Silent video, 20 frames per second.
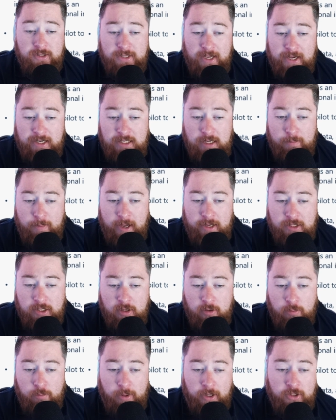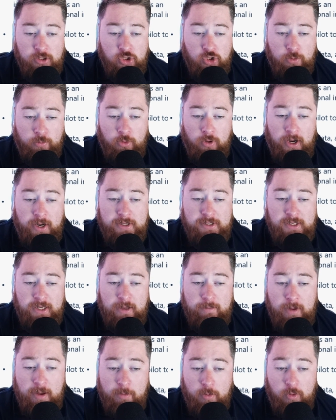data better by summarizing
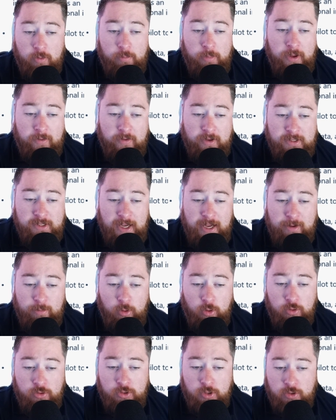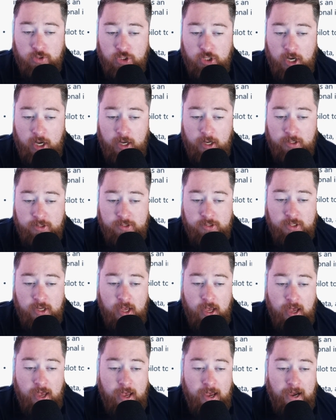it maybe with pivot tables or charts,
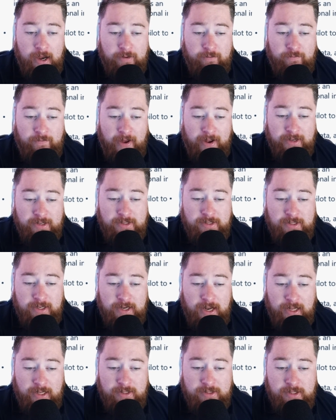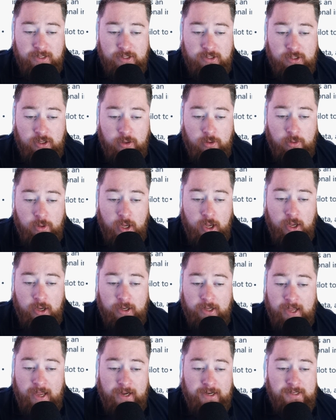advanced analysis, so
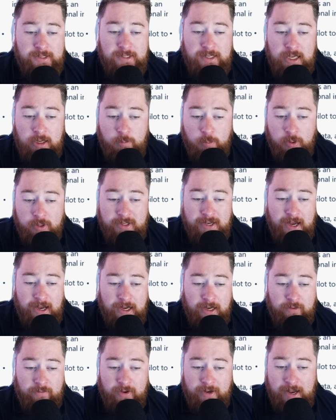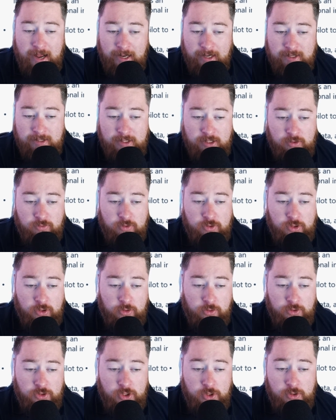getting deeper dive analysis
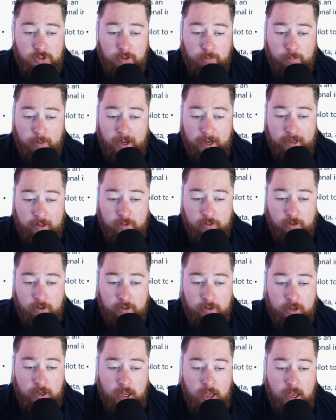results using Python,